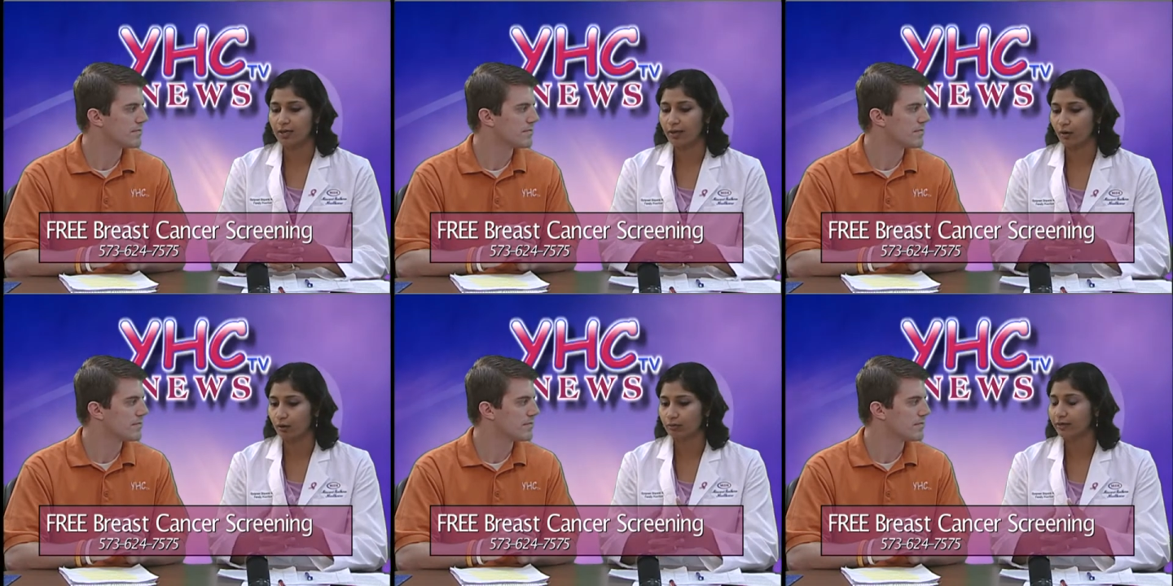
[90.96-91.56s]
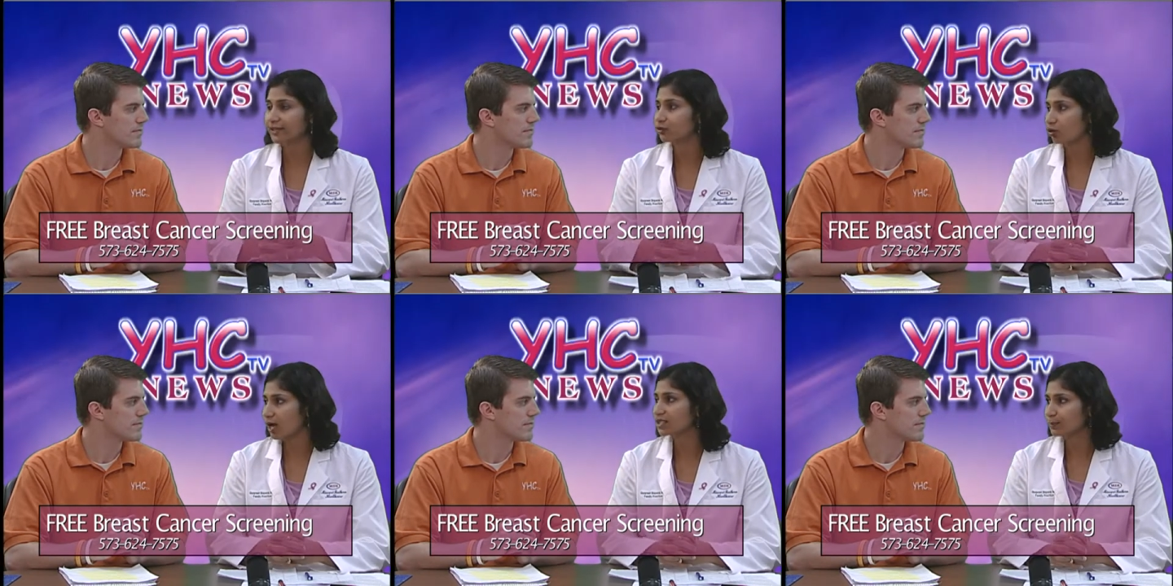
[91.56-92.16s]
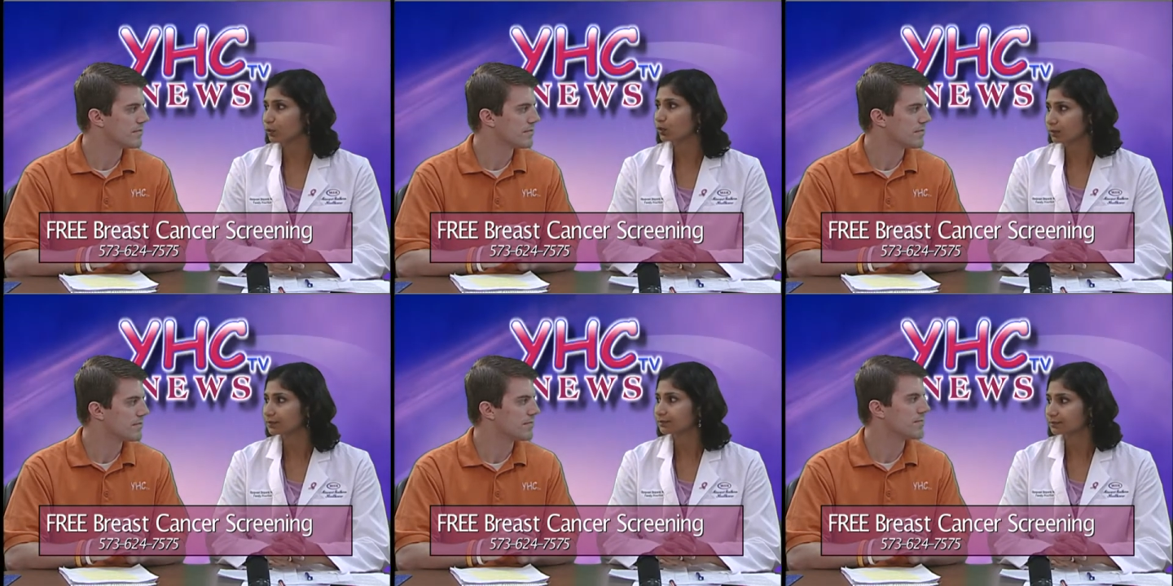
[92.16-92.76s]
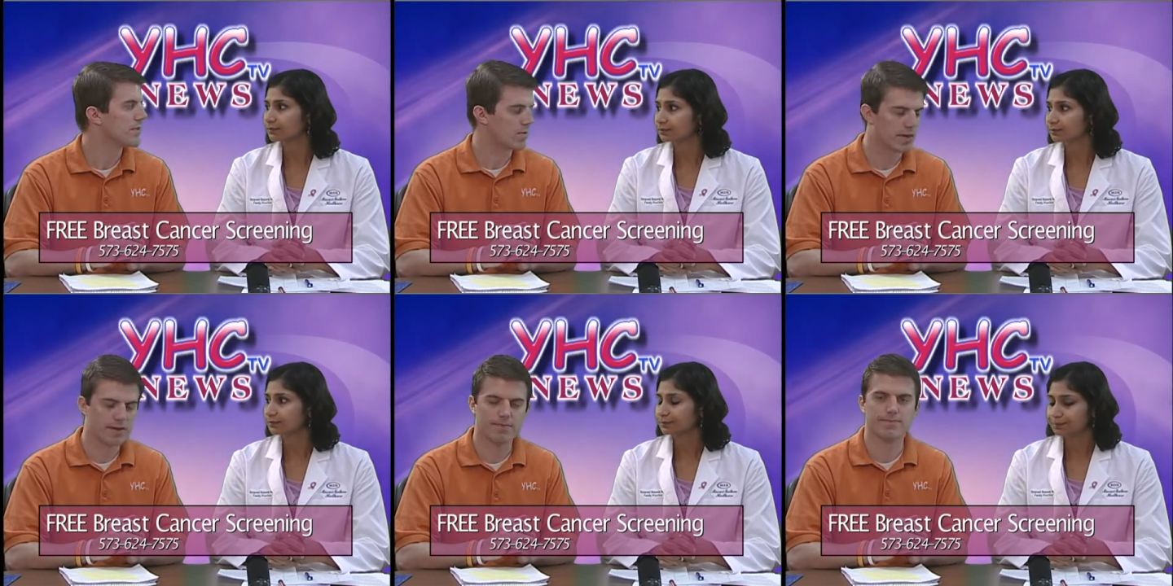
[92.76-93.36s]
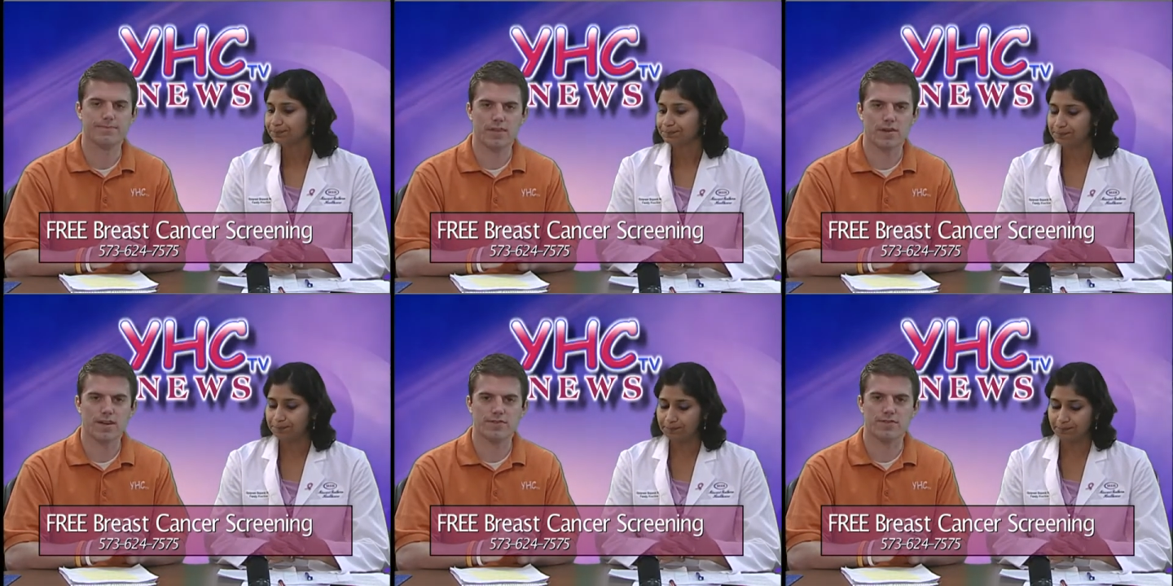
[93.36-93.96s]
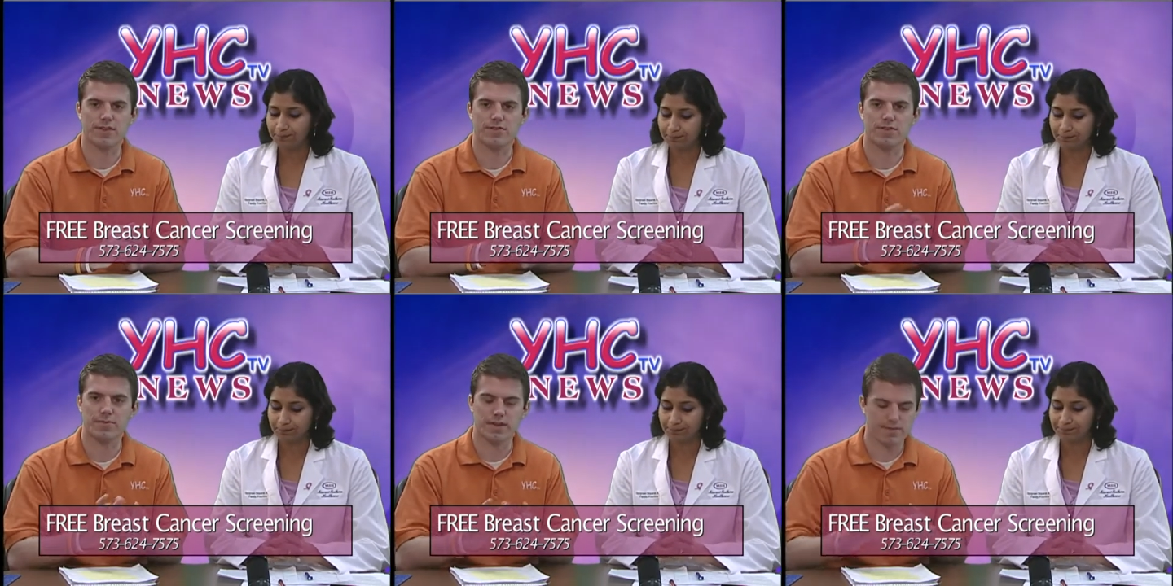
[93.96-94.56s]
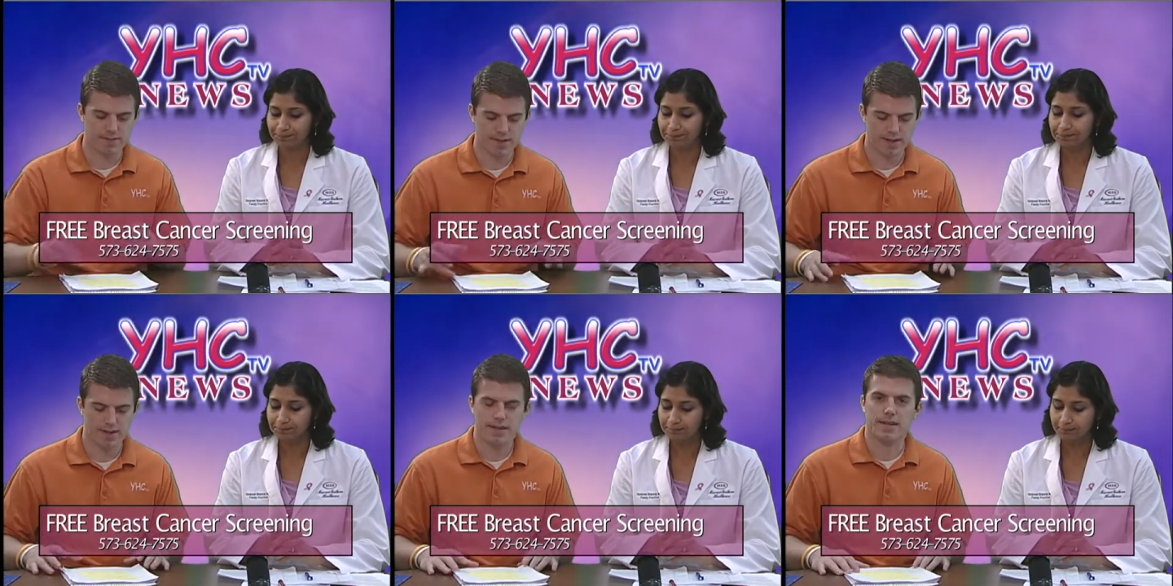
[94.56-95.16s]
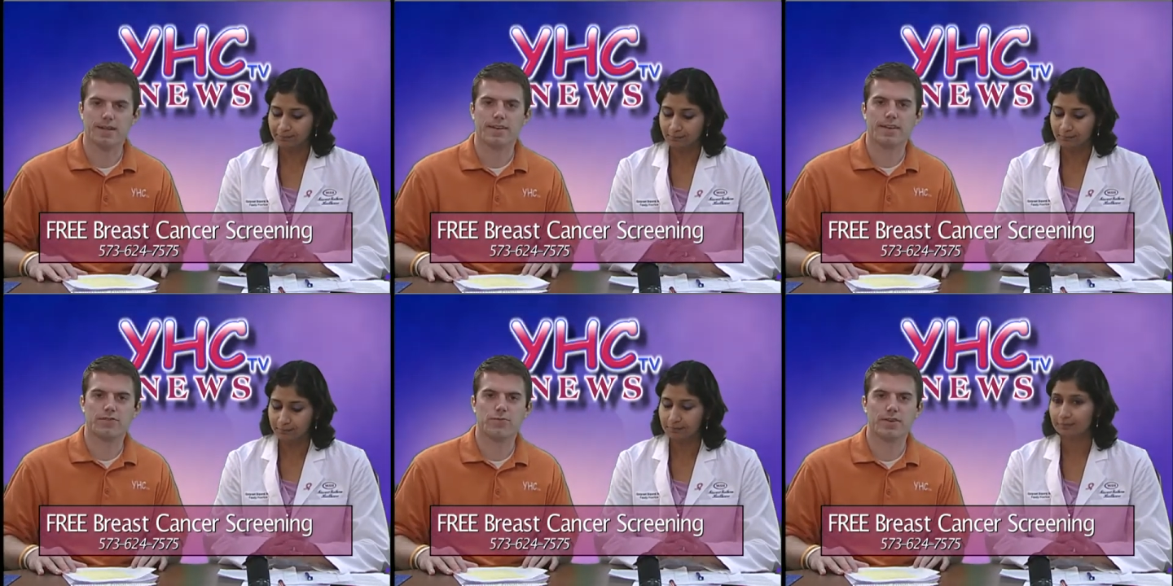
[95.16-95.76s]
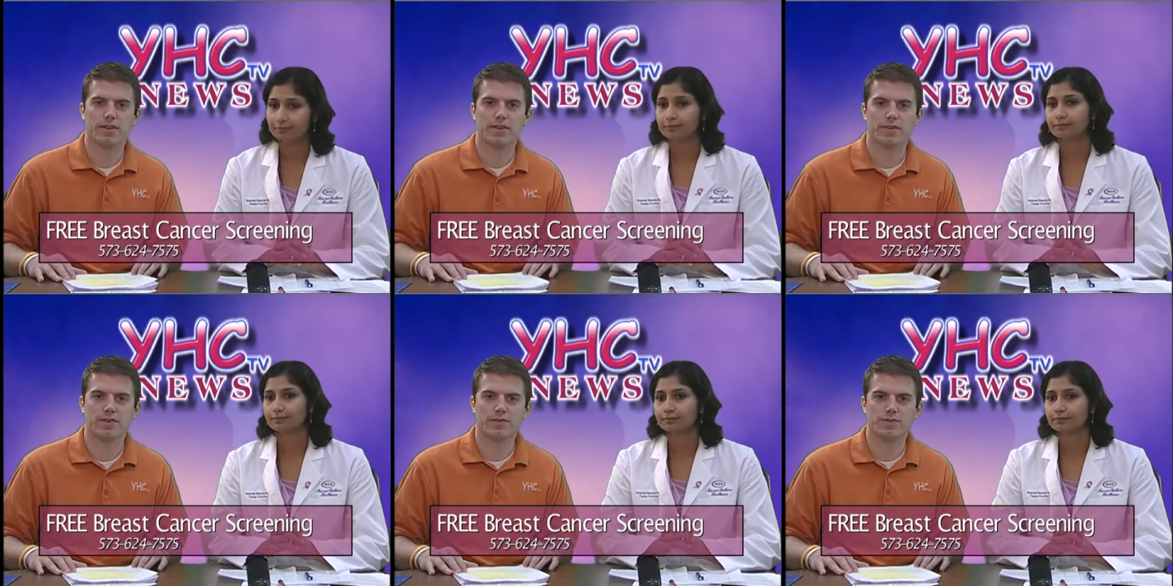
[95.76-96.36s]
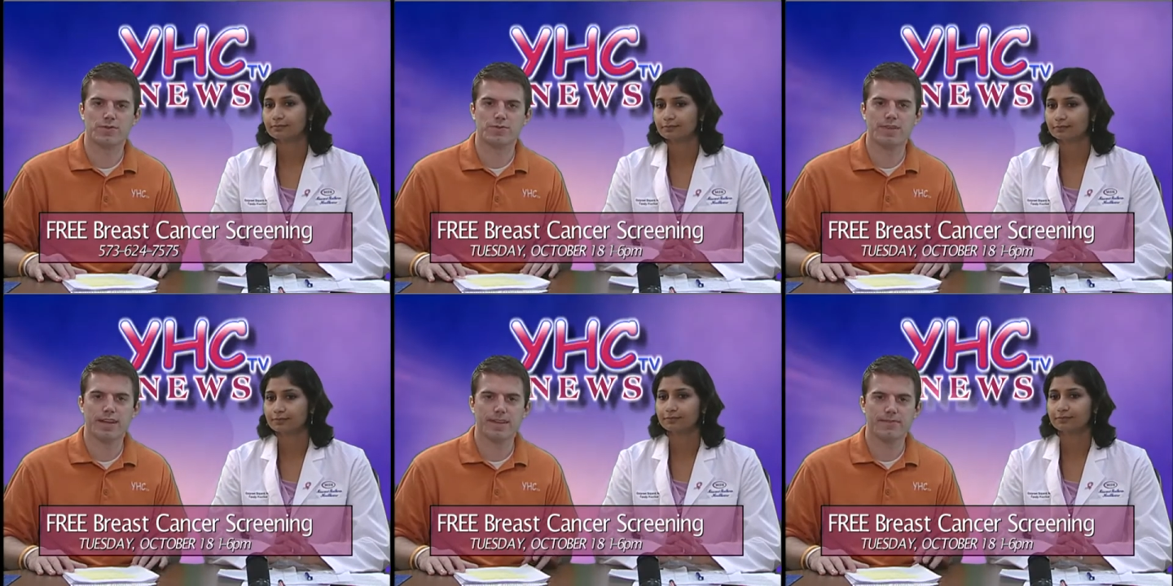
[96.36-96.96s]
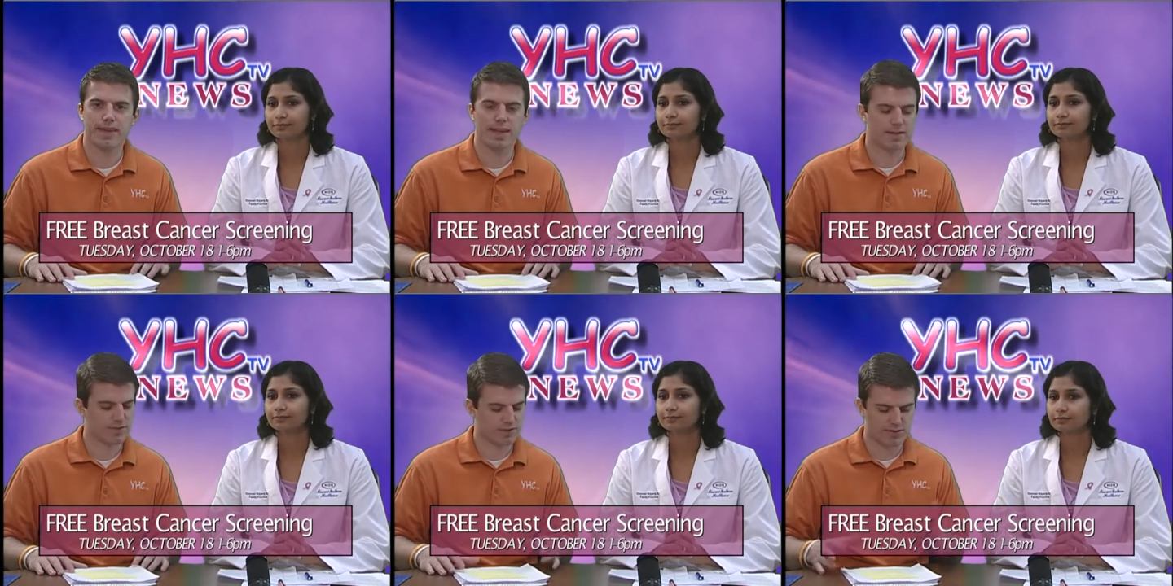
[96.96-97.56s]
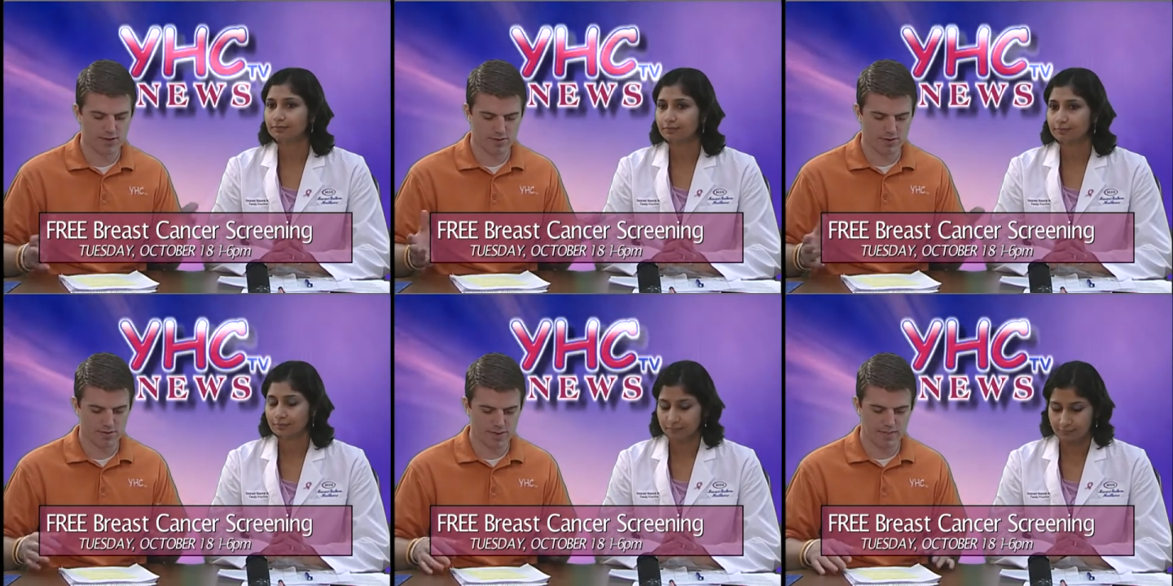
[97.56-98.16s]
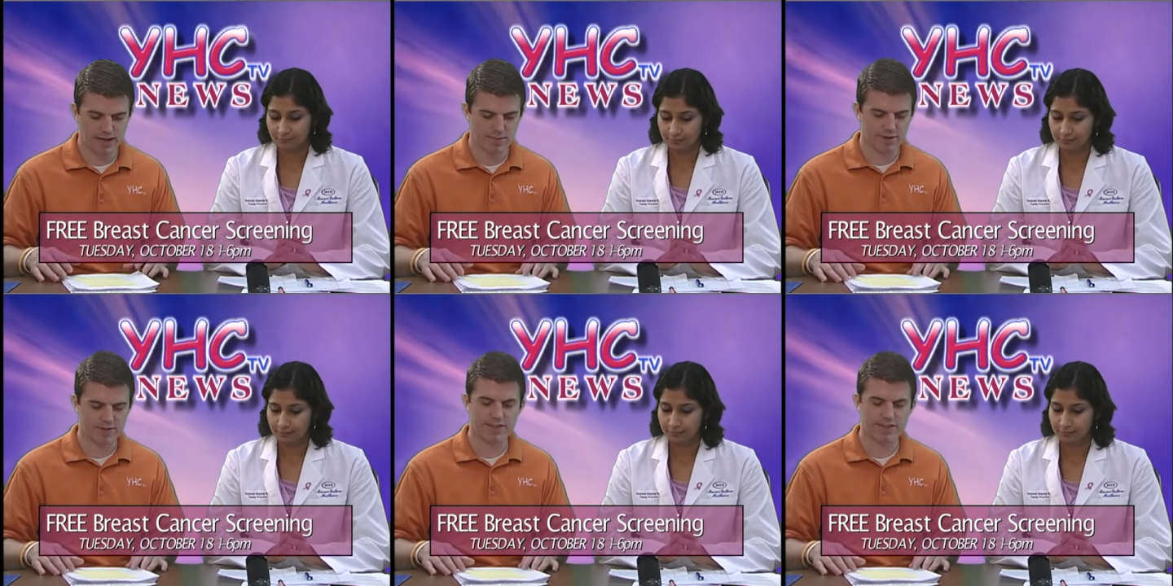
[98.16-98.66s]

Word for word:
Speaker 1: at our dexter hospital
Speaker 2: okay all right so that's coming up uh, next week on tuesday and just talk a little bit about breast